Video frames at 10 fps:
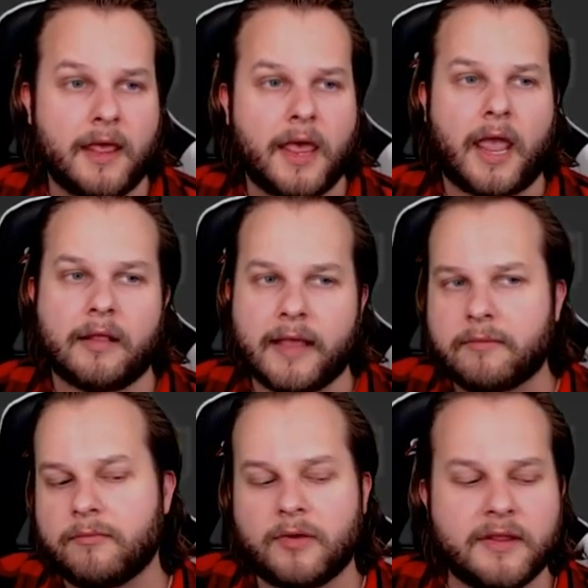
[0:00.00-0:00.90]
And like
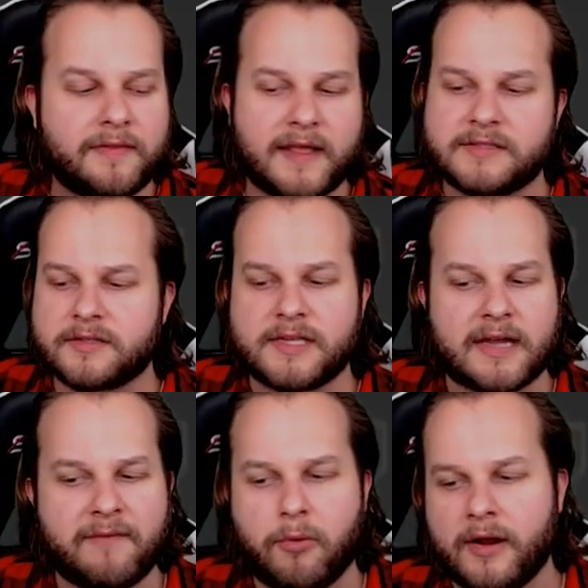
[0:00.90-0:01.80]
one of the things the scene
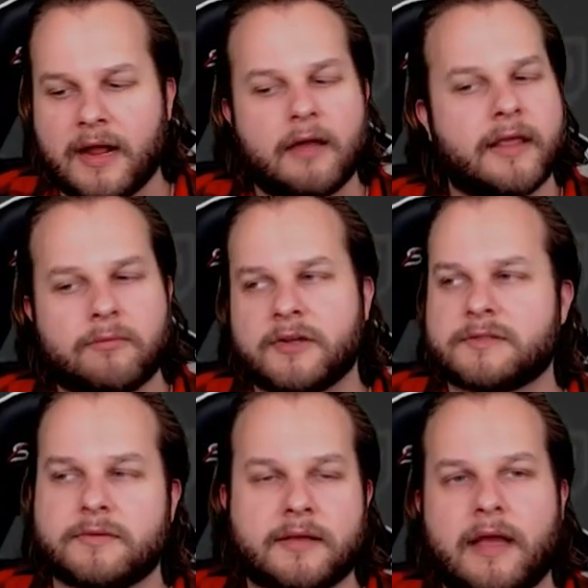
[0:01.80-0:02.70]
I point out, like
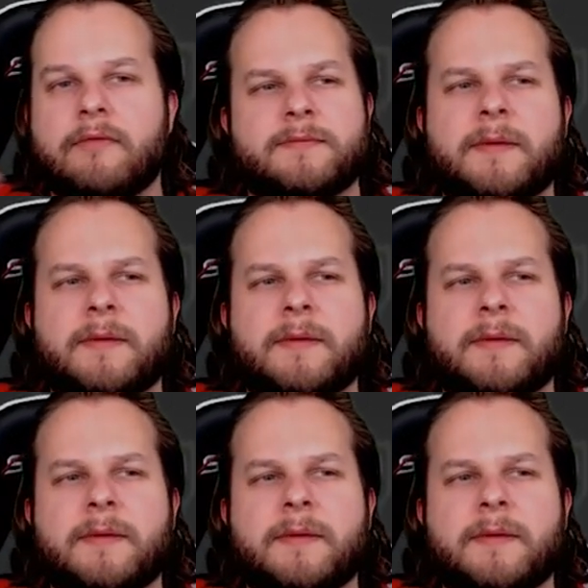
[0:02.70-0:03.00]
what's like I,